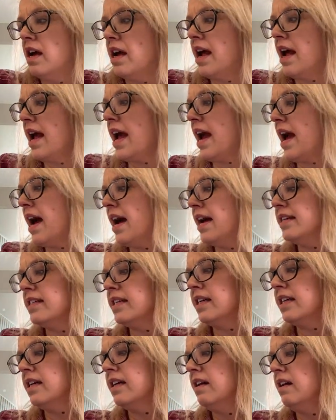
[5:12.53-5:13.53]
And
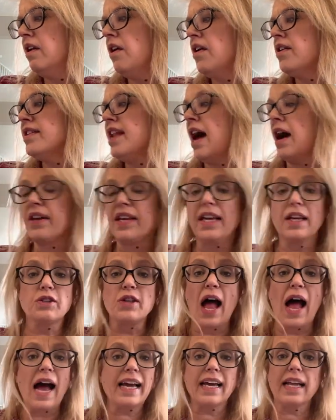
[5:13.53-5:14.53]
now he's
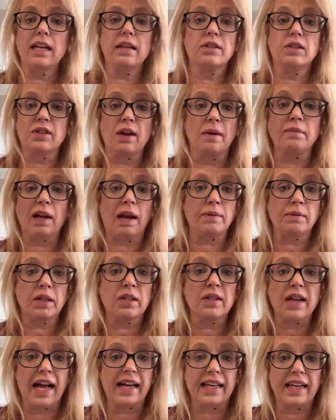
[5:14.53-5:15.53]
not gonna
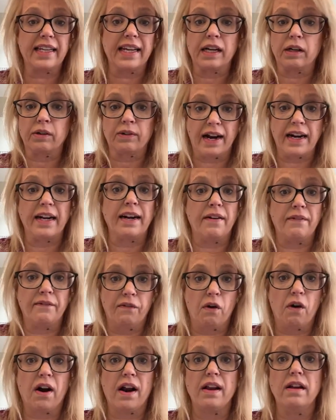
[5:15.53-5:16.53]
get credited
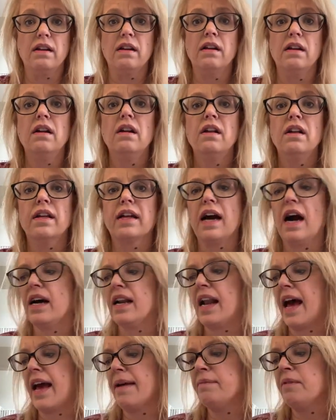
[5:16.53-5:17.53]
for it on
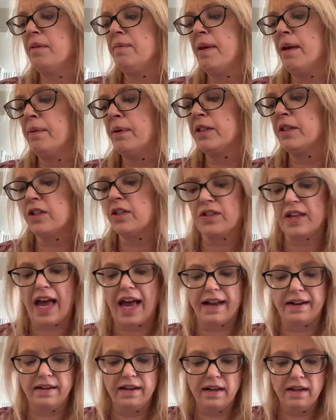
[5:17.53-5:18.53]
IMDb, which is
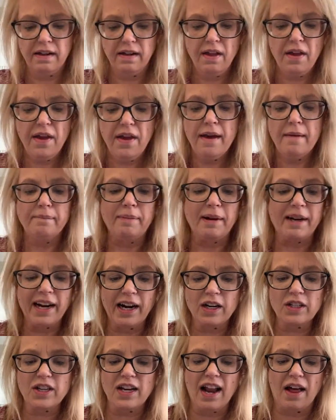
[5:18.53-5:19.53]
sad. But
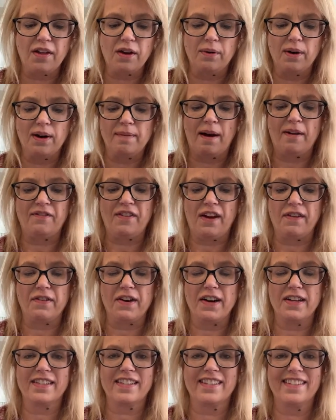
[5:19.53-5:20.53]
here's another one of my
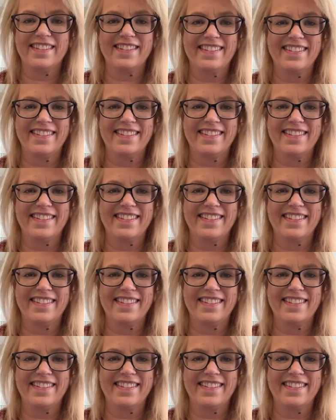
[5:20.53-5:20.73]
favorites.